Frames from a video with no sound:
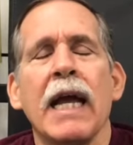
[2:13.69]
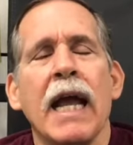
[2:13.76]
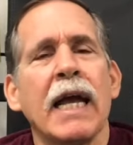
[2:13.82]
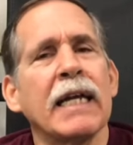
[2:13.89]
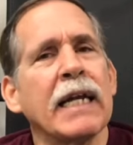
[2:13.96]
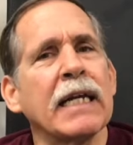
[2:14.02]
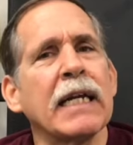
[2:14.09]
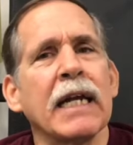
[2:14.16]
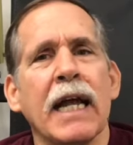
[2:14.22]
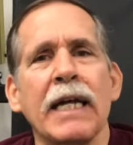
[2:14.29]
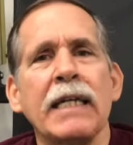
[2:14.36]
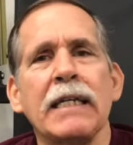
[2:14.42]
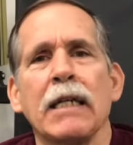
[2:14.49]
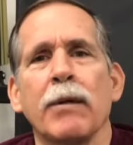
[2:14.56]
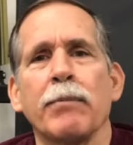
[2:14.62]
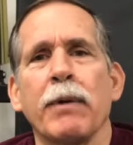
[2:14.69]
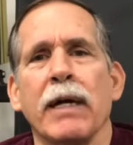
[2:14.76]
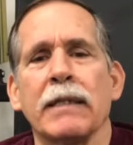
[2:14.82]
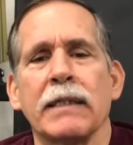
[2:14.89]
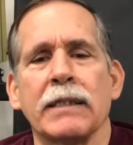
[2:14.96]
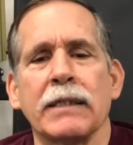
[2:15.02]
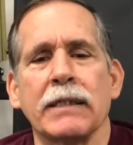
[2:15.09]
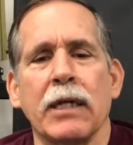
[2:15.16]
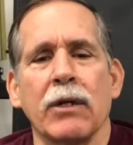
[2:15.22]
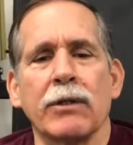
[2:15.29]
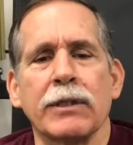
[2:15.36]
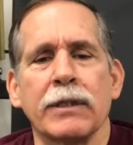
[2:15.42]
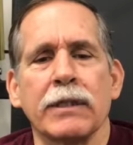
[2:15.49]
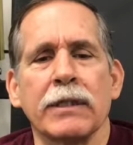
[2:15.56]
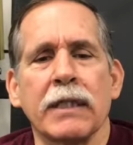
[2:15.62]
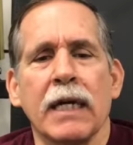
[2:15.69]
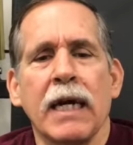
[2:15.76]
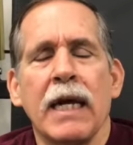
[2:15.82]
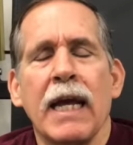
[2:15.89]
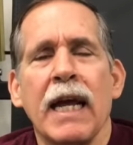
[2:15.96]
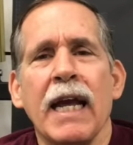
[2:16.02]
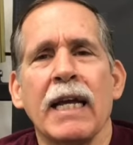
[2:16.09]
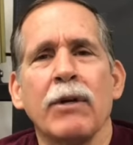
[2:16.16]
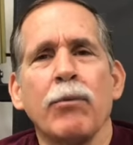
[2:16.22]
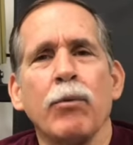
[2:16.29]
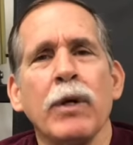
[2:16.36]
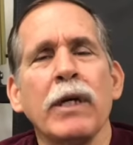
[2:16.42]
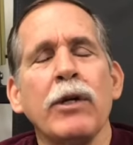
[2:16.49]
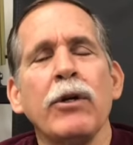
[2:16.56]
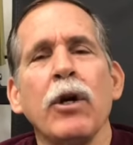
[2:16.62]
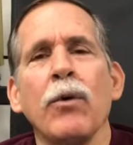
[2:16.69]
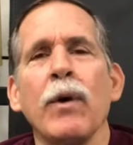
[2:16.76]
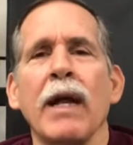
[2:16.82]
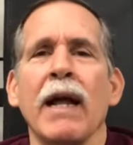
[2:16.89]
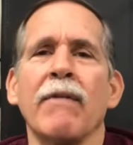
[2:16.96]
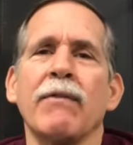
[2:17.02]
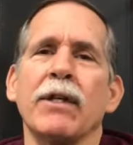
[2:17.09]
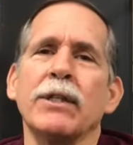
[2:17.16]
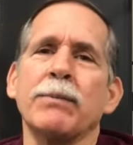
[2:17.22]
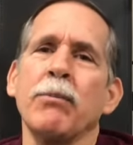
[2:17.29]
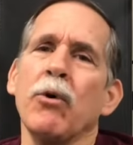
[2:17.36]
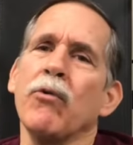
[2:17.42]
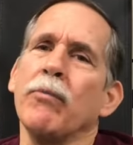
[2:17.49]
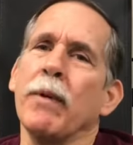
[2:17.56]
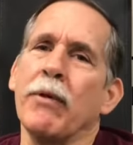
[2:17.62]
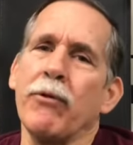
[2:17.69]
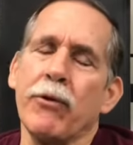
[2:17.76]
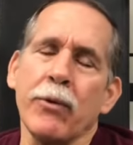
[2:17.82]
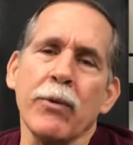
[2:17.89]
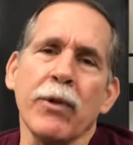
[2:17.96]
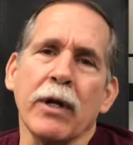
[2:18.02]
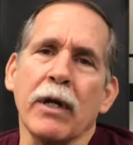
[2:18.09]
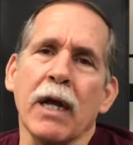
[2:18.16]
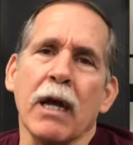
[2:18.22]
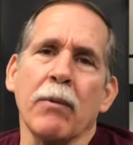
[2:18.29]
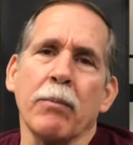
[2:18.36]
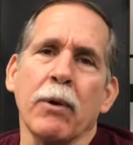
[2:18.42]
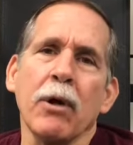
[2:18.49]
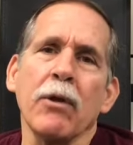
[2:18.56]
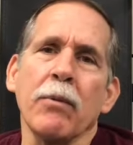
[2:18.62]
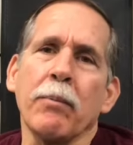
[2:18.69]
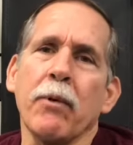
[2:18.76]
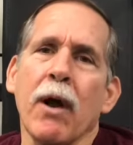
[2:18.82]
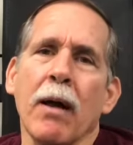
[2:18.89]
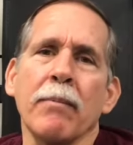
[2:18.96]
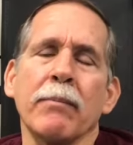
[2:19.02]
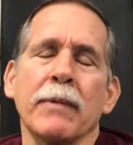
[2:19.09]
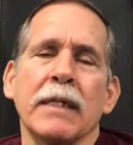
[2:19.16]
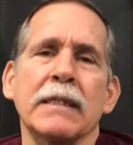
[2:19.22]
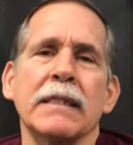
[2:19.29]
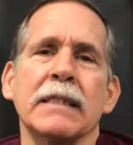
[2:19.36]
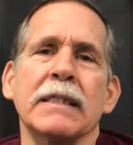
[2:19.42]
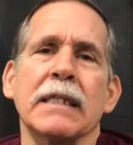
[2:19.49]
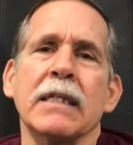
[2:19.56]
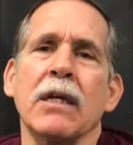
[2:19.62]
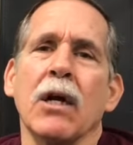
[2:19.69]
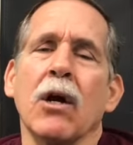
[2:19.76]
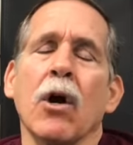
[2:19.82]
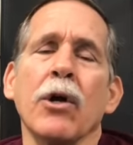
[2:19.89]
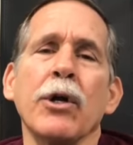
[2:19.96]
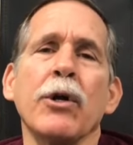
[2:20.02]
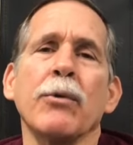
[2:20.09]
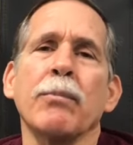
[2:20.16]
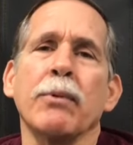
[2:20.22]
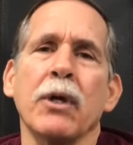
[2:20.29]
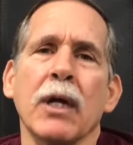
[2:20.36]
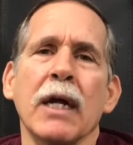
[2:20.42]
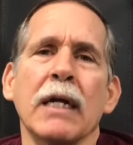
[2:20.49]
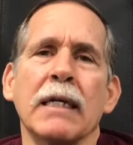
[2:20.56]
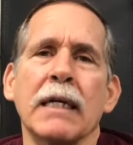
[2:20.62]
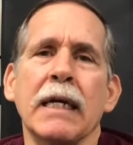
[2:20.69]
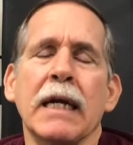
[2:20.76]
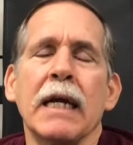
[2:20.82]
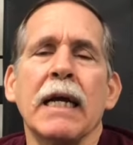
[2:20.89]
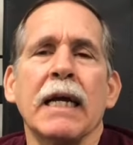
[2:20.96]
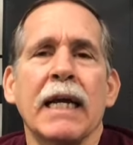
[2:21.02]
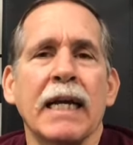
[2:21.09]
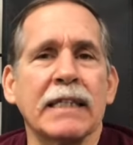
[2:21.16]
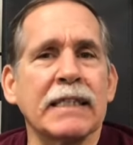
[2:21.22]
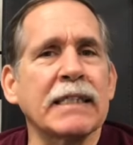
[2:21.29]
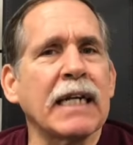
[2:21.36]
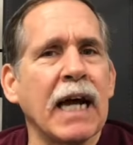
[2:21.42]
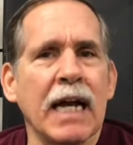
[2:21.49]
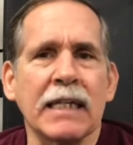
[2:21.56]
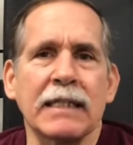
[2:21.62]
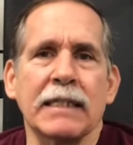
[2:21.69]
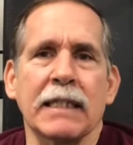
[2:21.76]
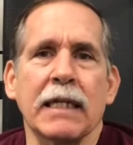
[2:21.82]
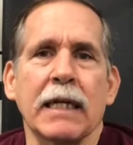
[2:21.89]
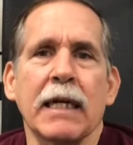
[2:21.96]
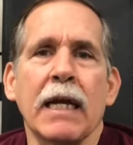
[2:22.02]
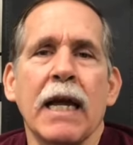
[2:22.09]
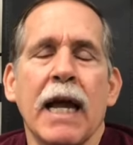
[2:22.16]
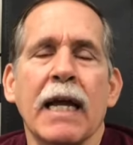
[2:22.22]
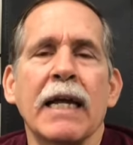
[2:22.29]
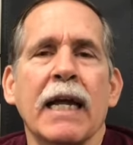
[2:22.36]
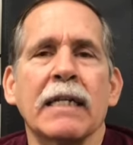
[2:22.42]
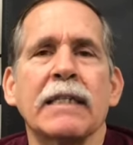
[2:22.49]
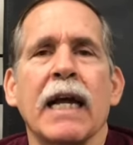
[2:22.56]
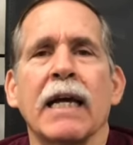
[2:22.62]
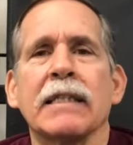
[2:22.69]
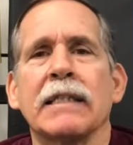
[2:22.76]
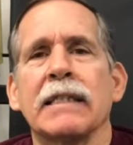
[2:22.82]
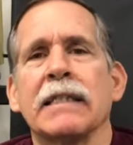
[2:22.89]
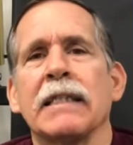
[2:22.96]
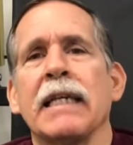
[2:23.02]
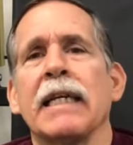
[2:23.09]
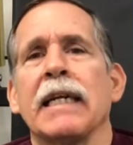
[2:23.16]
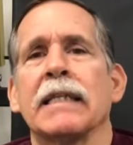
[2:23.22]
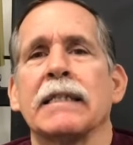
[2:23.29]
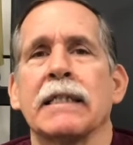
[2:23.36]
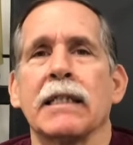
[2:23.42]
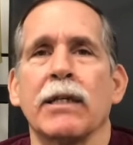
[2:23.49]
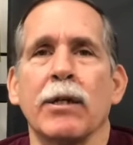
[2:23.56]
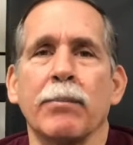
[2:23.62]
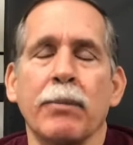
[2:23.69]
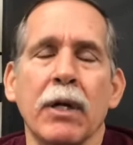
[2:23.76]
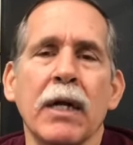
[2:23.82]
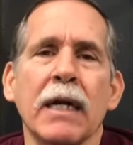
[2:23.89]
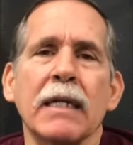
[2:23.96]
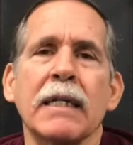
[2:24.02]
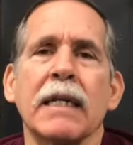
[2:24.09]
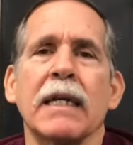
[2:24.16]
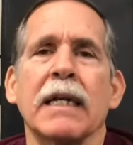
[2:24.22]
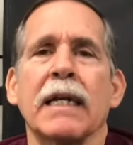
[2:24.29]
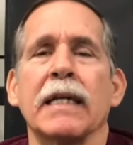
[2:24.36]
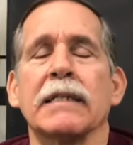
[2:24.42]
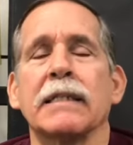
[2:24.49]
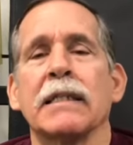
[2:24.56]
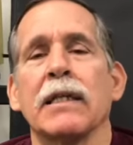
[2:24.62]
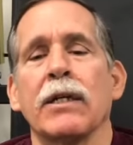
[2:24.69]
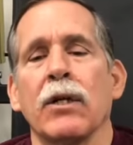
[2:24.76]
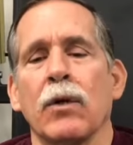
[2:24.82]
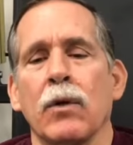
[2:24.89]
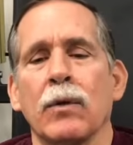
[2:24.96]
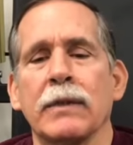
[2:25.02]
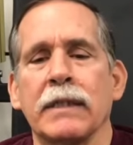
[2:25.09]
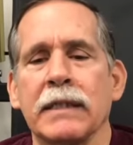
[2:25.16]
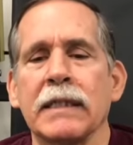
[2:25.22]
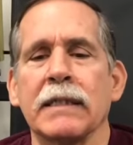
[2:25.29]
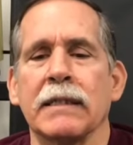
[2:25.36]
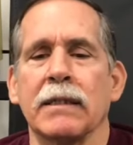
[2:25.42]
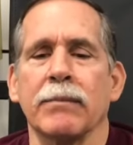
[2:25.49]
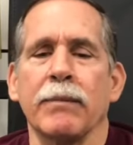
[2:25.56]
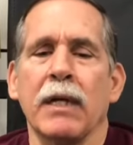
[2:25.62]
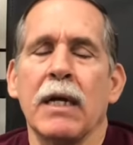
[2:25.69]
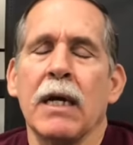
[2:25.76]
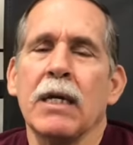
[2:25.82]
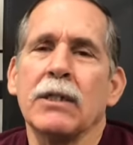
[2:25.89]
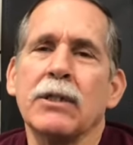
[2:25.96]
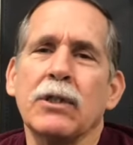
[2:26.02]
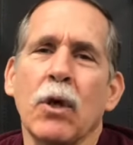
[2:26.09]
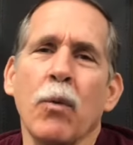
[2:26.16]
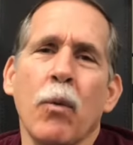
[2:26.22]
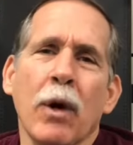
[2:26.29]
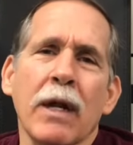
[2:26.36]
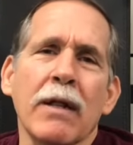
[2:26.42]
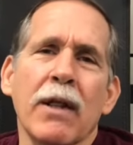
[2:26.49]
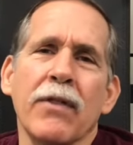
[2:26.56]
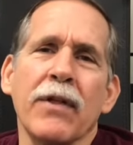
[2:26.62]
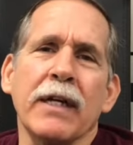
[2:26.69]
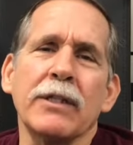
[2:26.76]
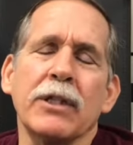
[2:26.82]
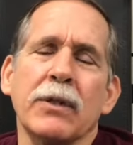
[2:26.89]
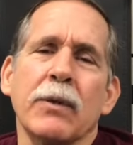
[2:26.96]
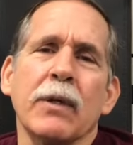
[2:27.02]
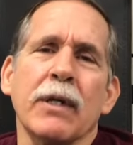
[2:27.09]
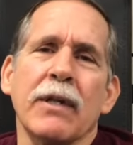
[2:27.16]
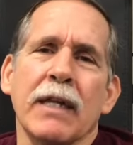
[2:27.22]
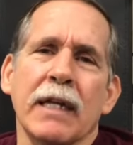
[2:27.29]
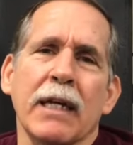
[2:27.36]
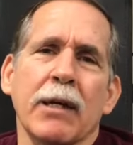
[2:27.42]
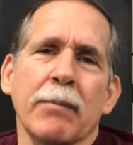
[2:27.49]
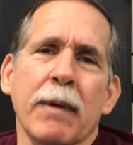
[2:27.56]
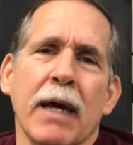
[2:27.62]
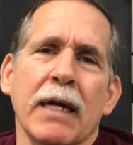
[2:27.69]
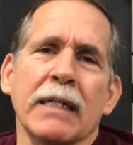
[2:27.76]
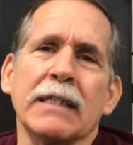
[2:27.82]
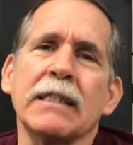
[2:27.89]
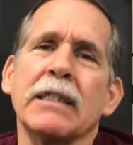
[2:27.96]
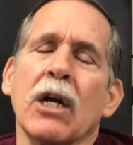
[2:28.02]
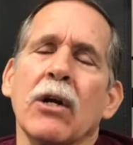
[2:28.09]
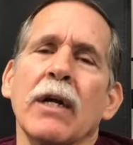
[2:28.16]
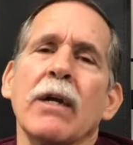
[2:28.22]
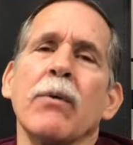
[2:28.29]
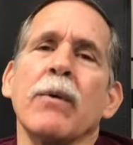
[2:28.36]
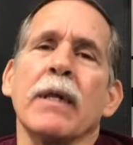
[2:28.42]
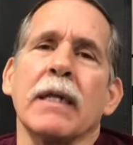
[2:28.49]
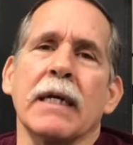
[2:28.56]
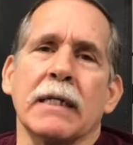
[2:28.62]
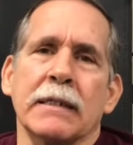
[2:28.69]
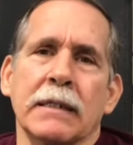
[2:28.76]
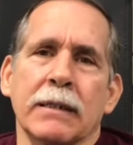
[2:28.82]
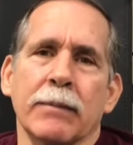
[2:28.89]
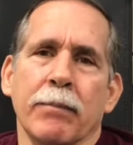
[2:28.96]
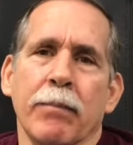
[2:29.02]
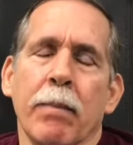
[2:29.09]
And then lighten up on the starches. And when you don't have this movement through the gut, part of the problem is that all your blood gets toxic. And that toxicity gets into the blood, then it gets into the whole system. So one of the things you can think about is starting with this.